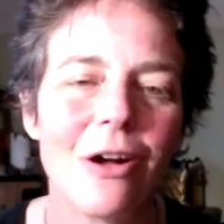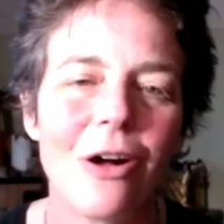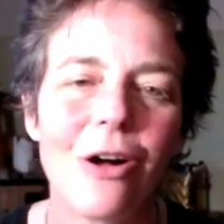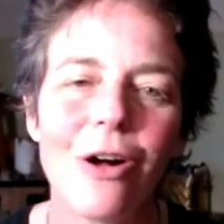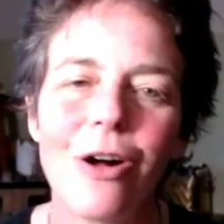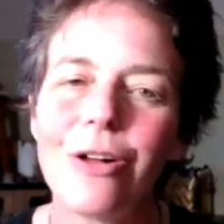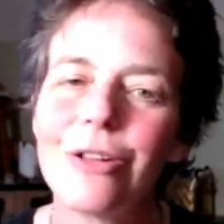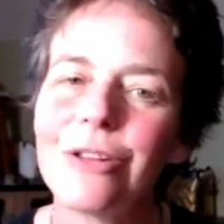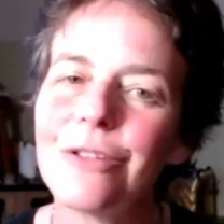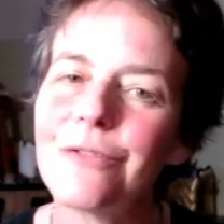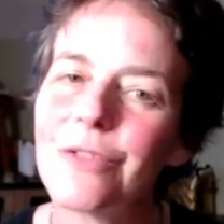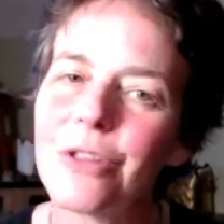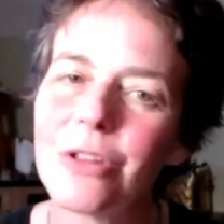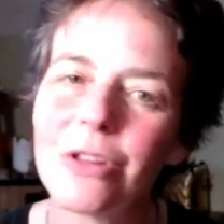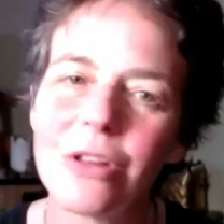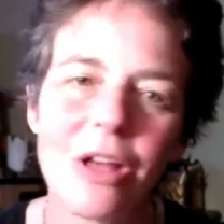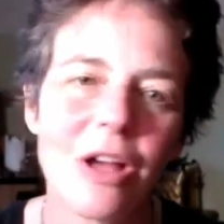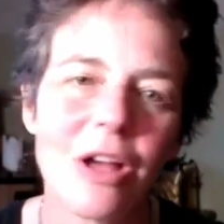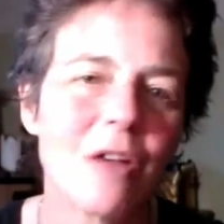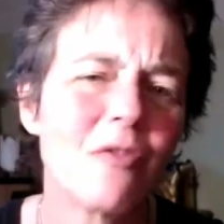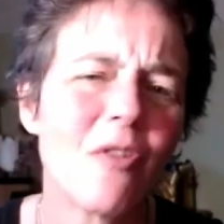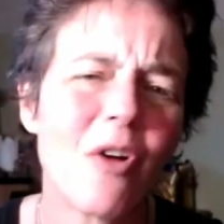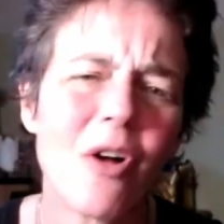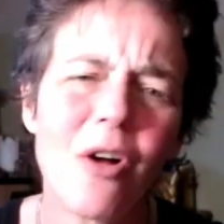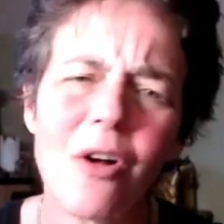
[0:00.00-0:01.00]
all of the
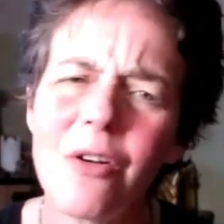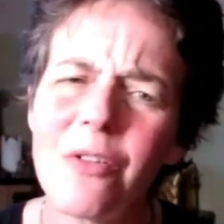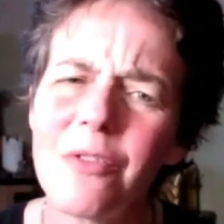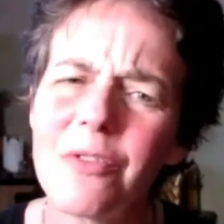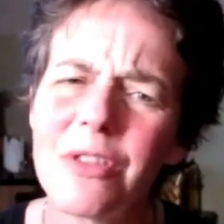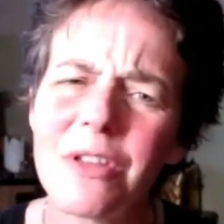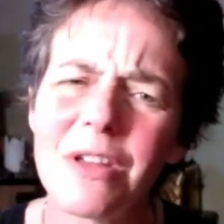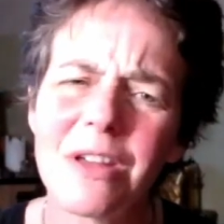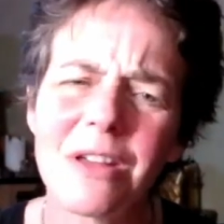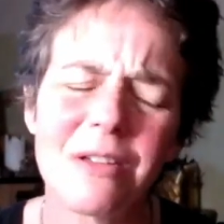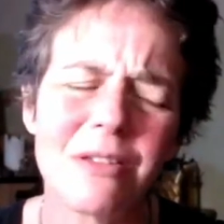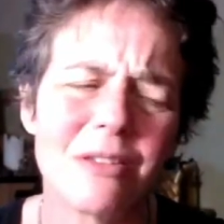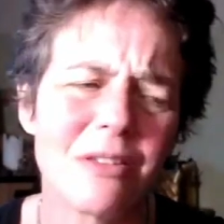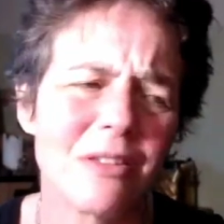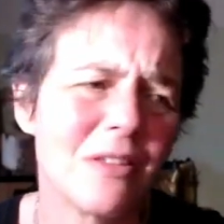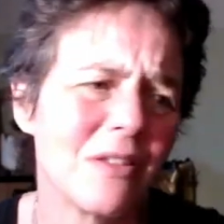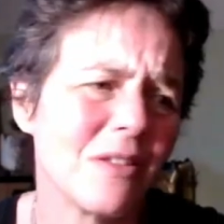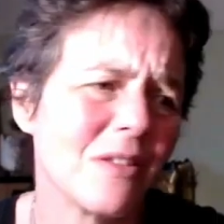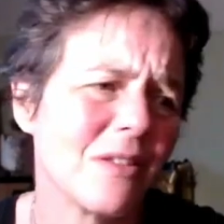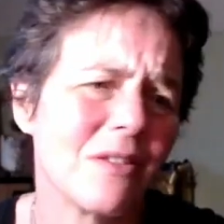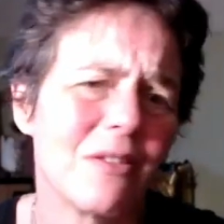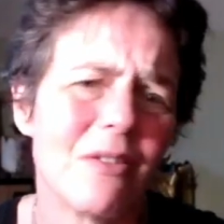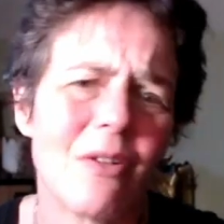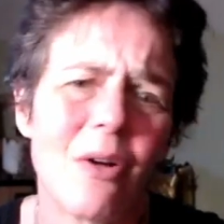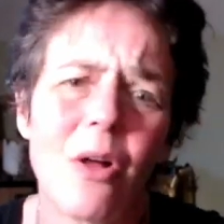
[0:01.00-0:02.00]
love, all
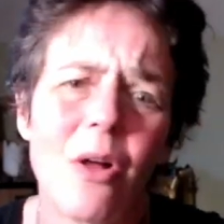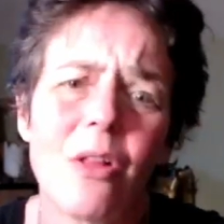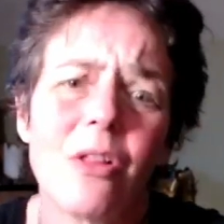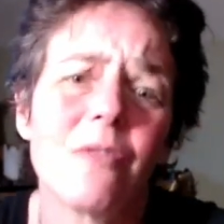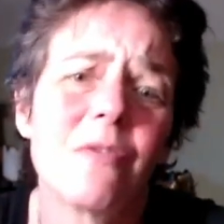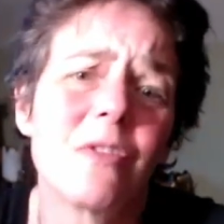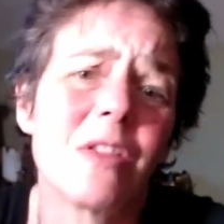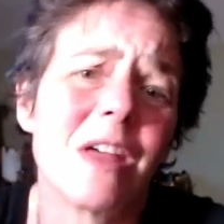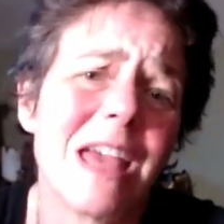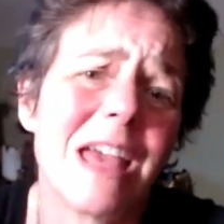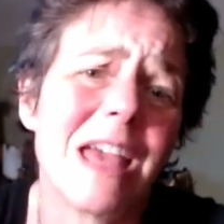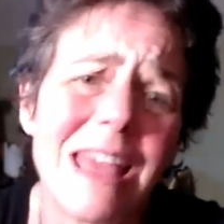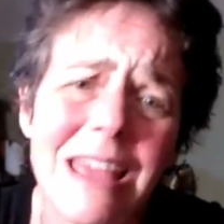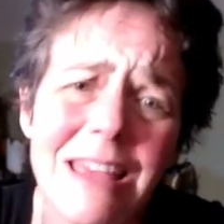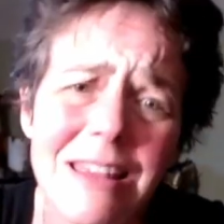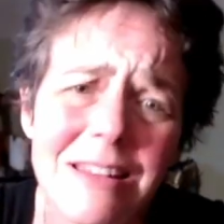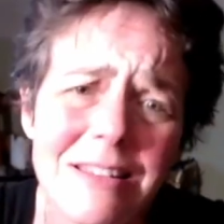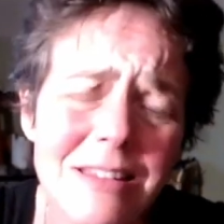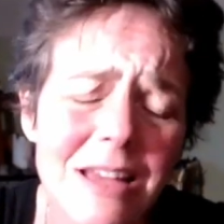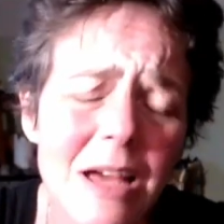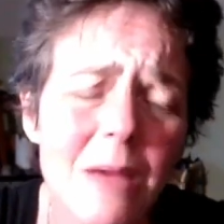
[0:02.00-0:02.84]
of the hate.